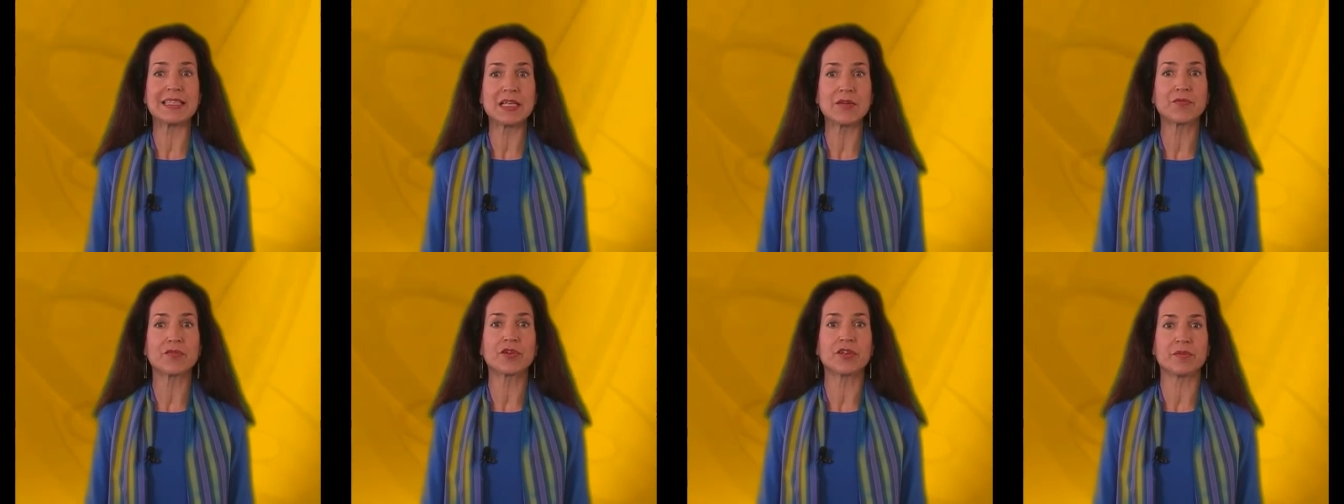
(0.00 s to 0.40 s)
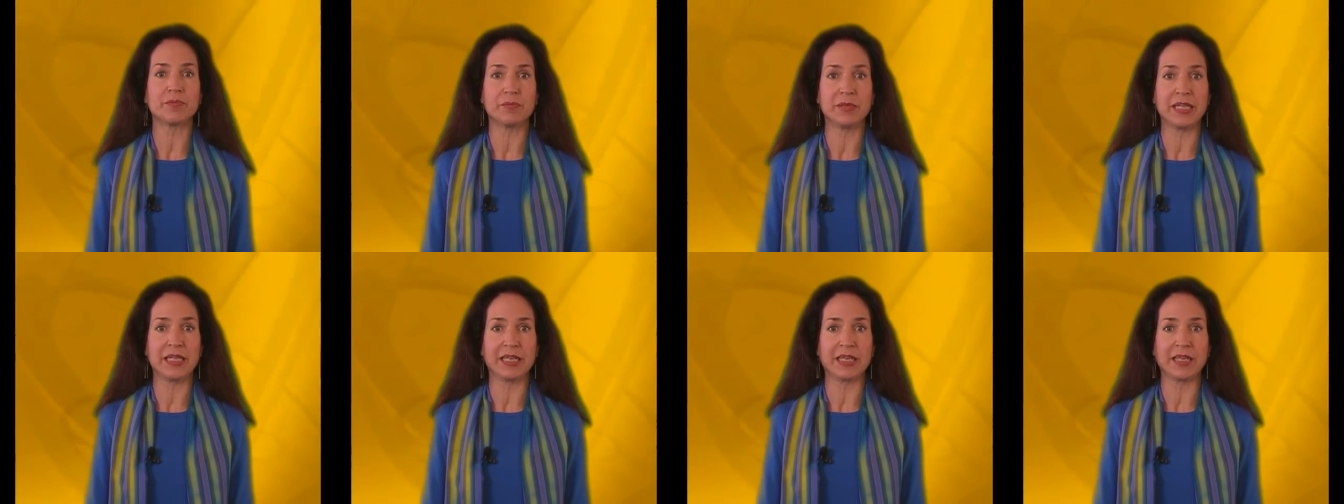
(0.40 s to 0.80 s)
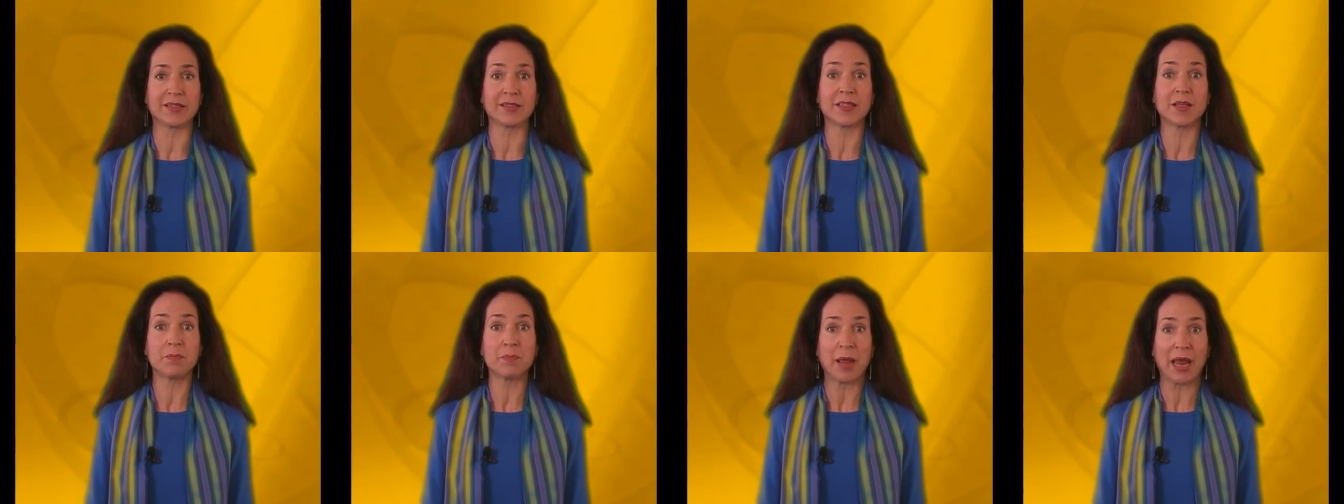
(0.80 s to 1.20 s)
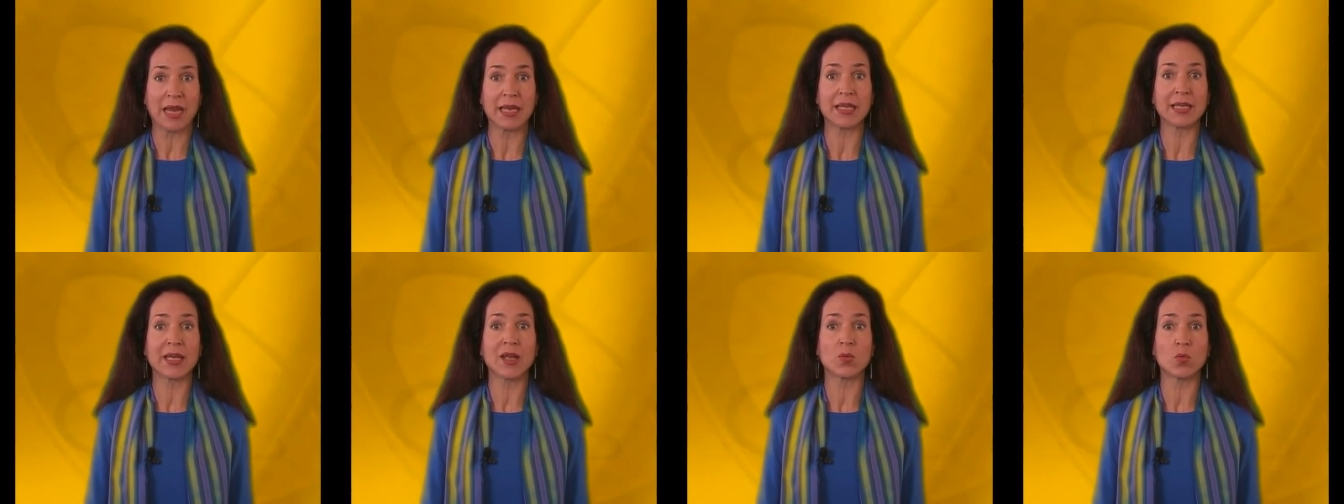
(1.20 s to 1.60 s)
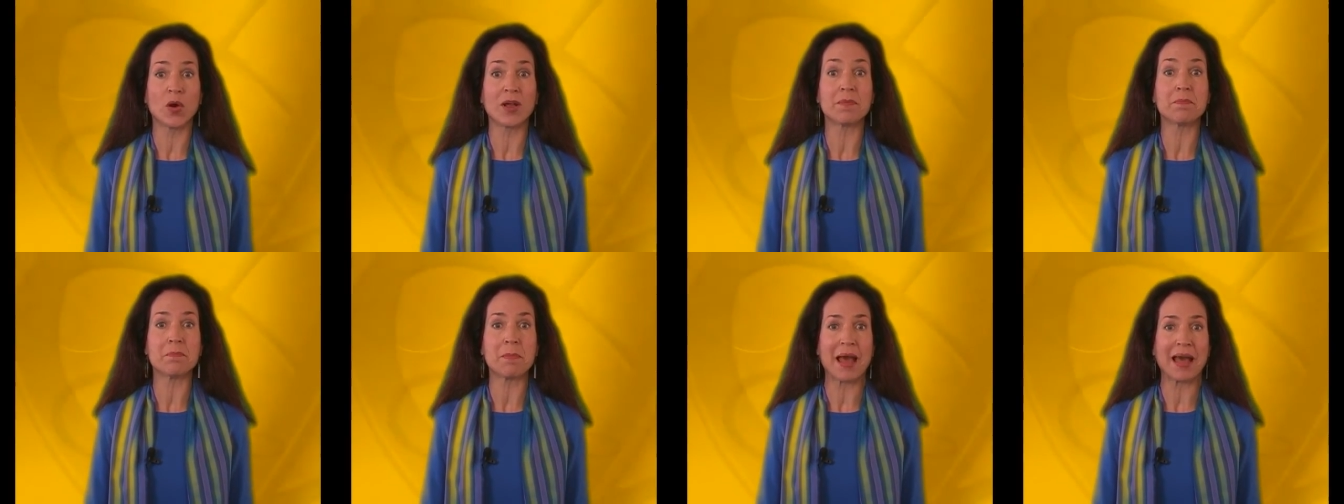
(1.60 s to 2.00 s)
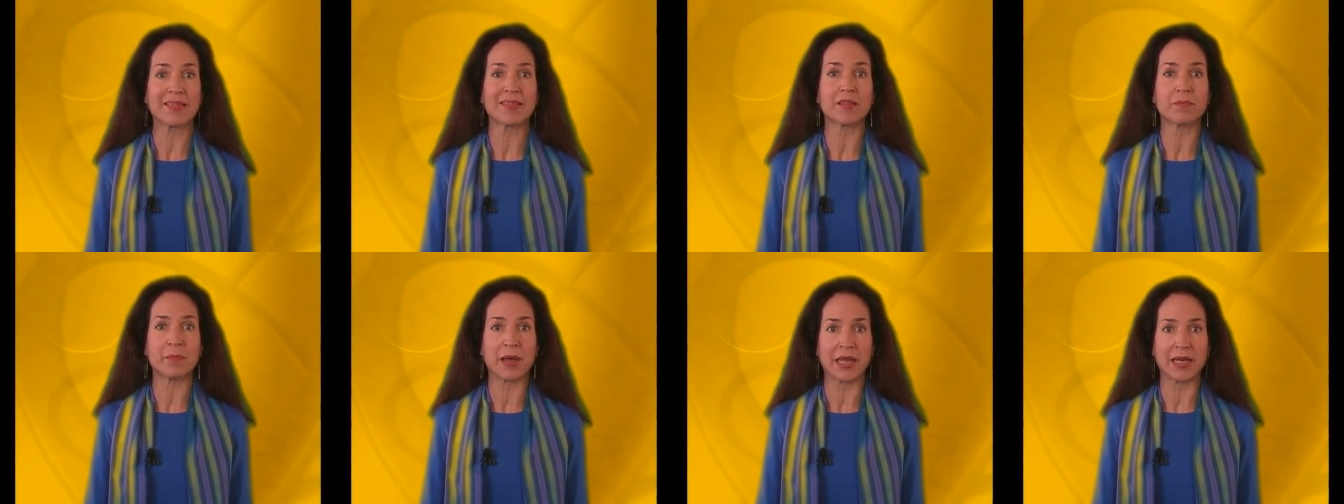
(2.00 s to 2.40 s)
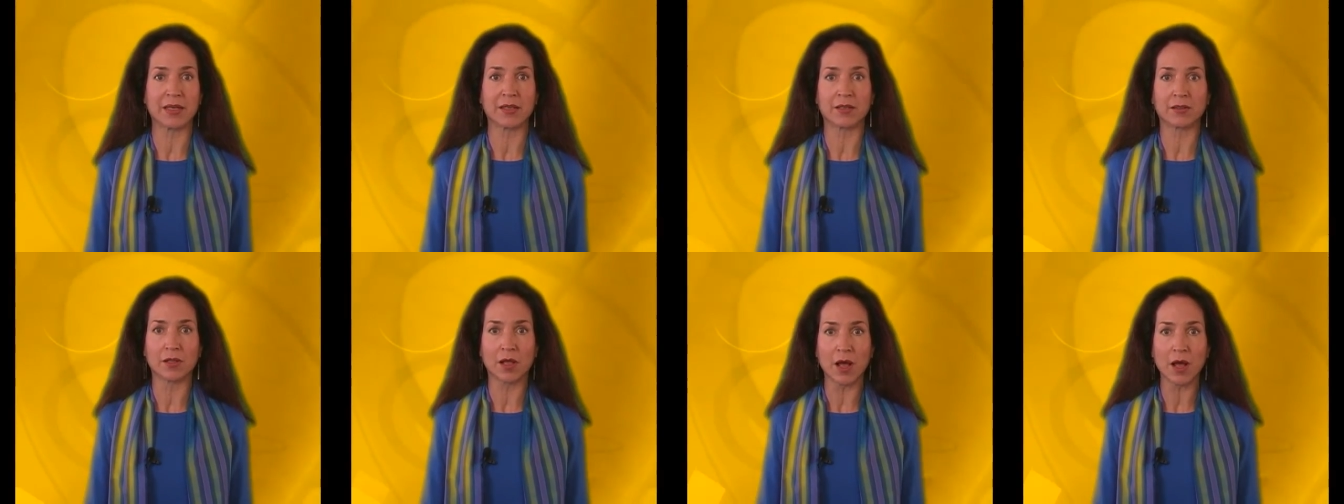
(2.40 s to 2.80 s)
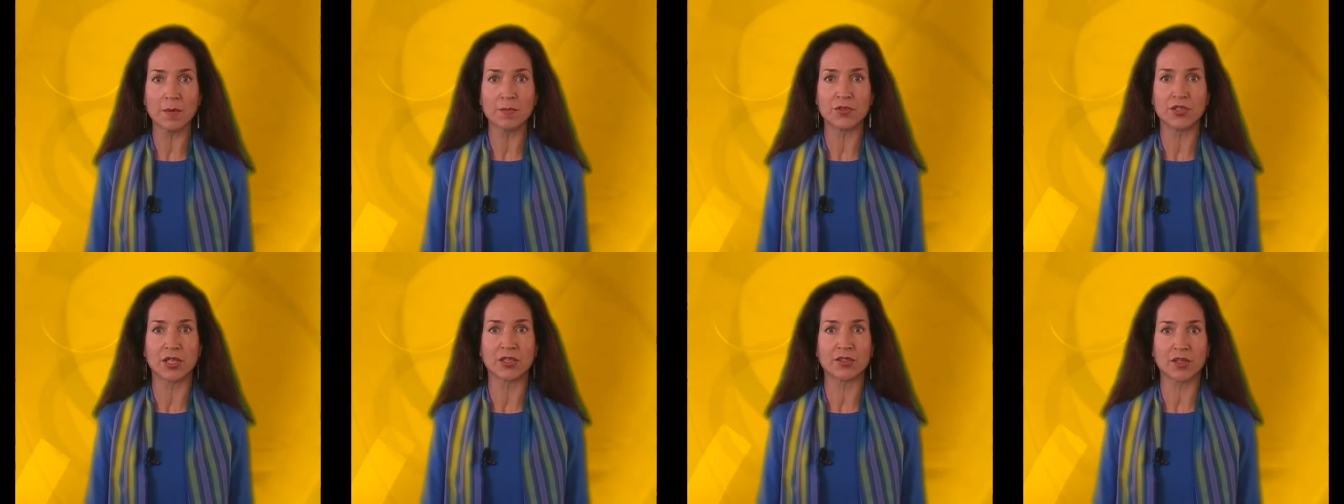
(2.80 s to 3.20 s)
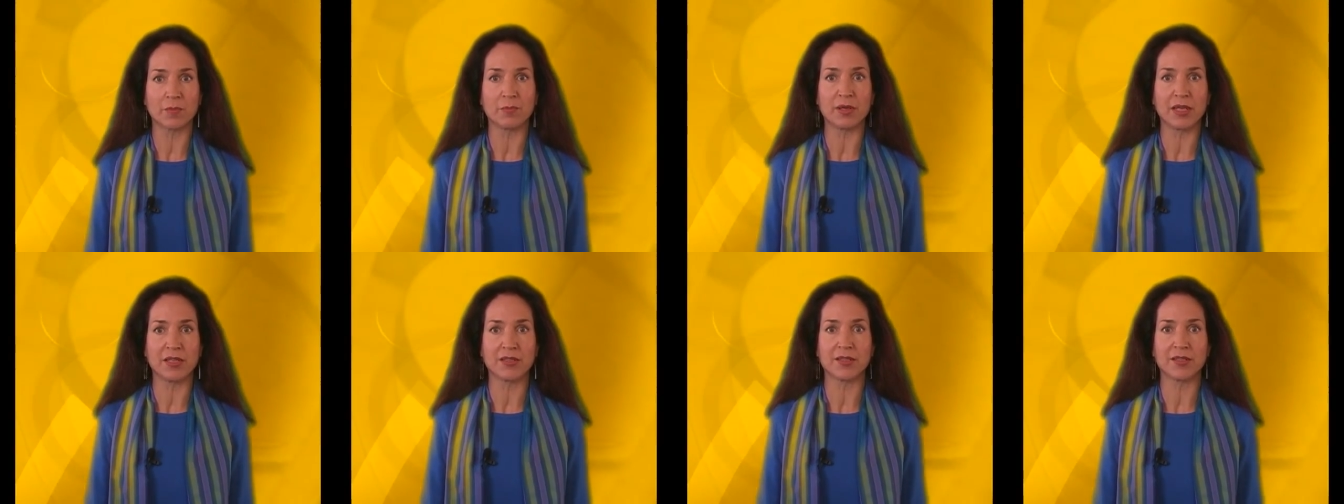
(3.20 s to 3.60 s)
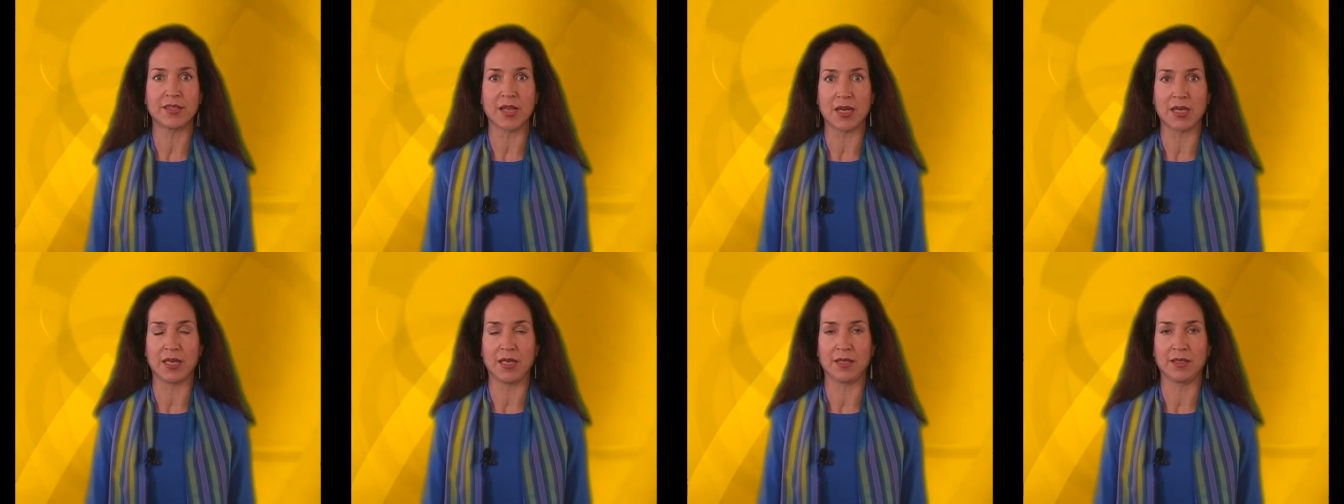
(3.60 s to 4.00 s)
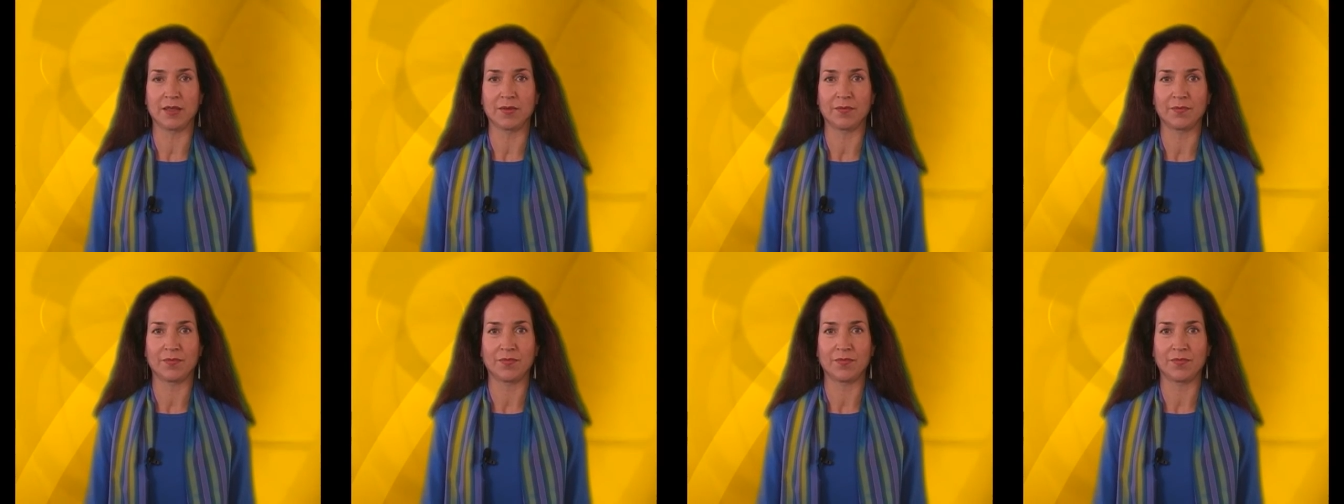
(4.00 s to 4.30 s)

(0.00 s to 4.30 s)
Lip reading: different meanings depending on what mathematical objects are being studied.